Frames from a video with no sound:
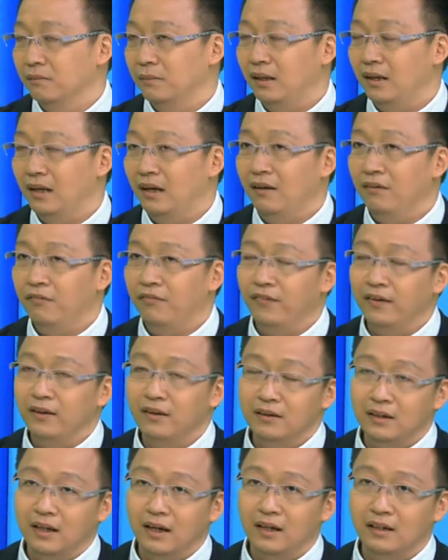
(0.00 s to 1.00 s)
But I
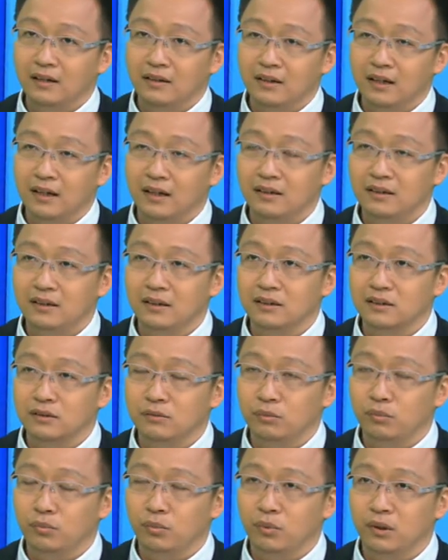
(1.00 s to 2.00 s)
think that
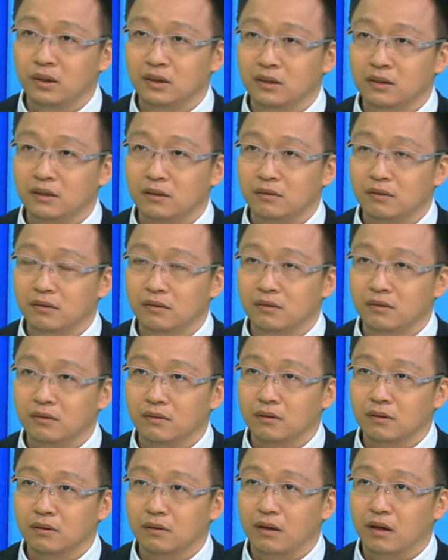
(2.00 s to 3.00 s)
is one.
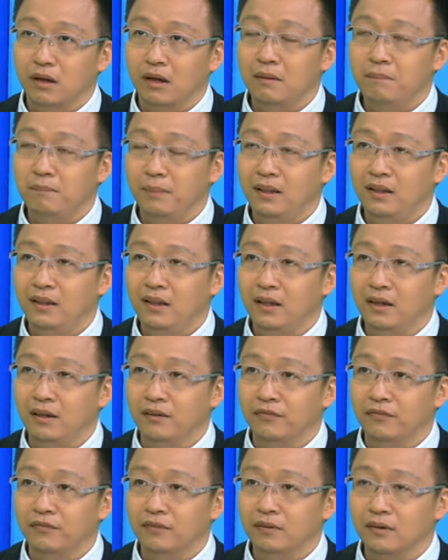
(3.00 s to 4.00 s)
I
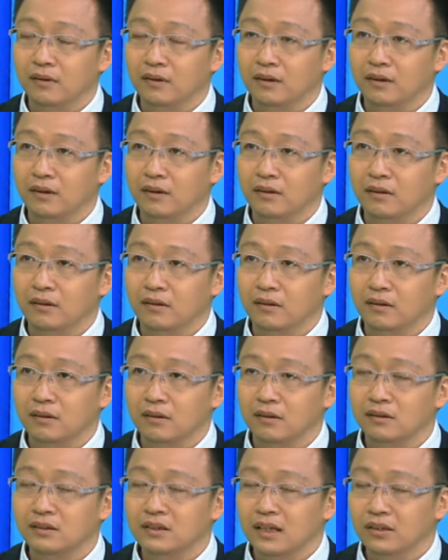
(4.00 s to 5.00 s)
believe
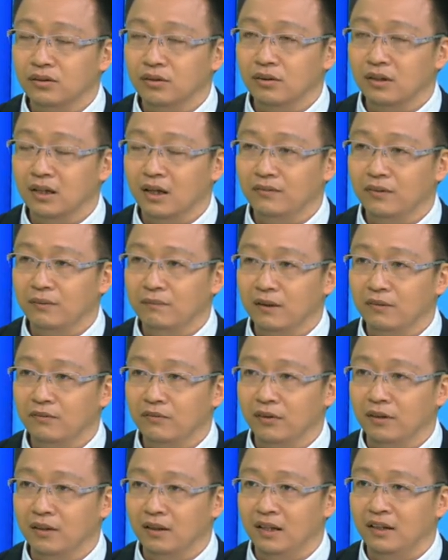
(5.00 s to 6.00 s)
the central
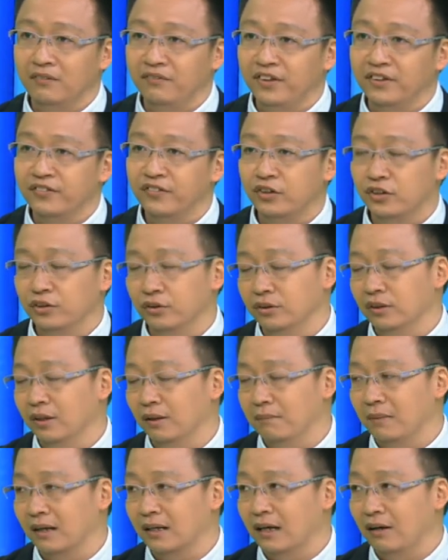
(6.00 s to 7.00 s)
government will leave it to
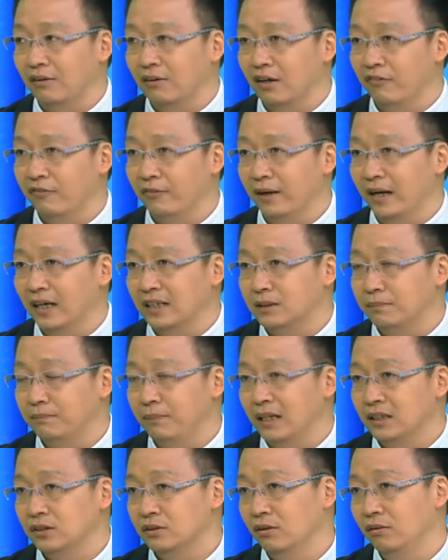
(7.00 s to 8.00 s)
the Macau government,
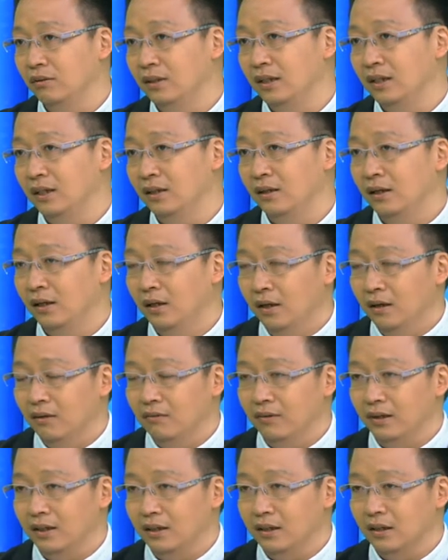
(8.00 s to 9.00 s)
especially
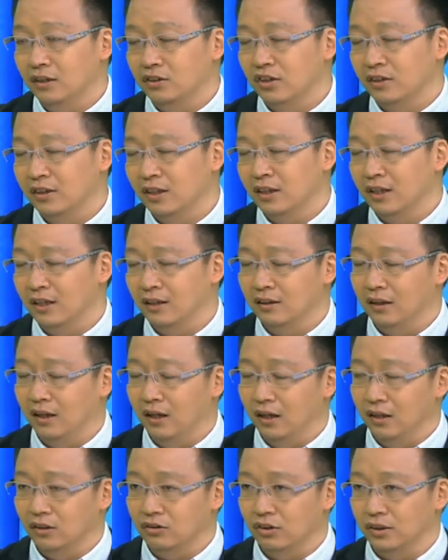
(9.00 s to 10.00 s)
when China Gang
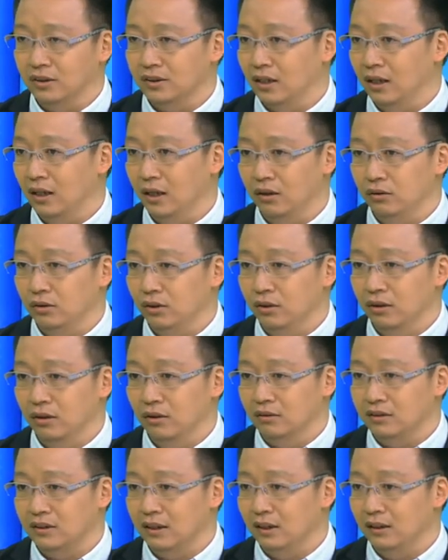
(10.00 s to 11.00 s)
are just, you
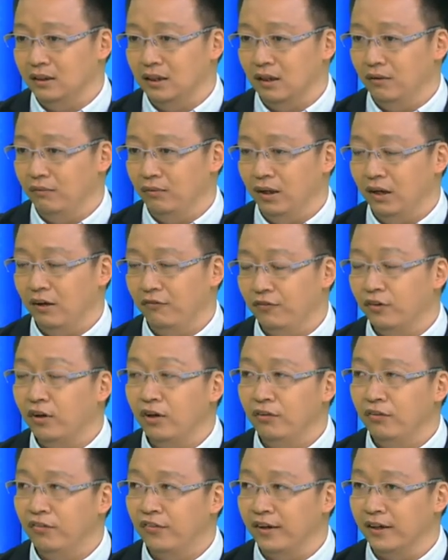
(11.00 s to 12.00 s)
know, saying that we have
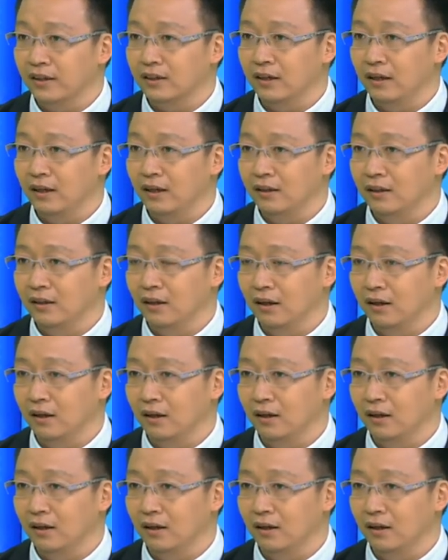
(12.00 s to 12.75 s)
conflict, and